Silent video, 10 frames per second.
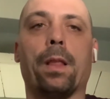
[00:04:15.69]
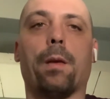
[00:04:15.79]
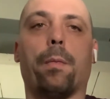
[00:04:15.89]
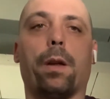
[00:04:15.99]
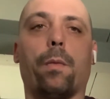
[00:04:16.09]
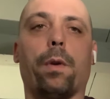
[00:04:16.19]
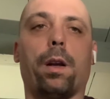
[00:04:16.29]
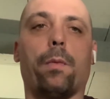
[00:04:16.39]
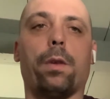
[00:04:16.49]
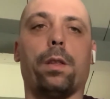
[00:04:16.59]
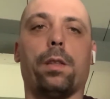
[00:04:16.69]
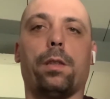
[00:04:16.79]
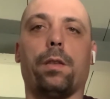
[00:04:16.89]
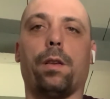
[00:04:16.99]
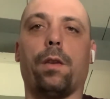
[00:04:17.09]
But what I wanted
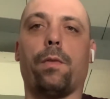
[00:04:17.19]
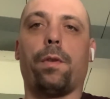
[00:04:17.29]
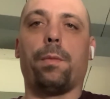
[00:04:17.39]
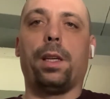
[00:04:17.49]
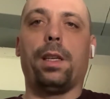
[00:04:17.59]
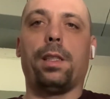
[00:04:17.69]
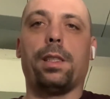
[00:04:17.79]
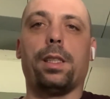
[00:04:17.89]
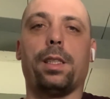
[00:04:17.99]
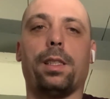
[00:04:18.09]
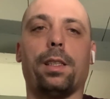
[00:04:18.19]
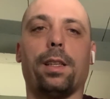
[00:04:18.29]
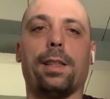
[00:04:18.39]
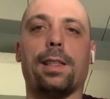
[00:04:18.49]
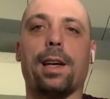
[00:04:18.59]
to know from these is
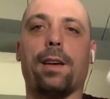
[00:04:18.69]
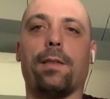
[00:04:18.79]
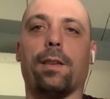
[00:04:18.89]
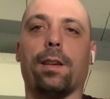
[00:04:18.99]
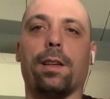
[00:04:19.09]
the sound.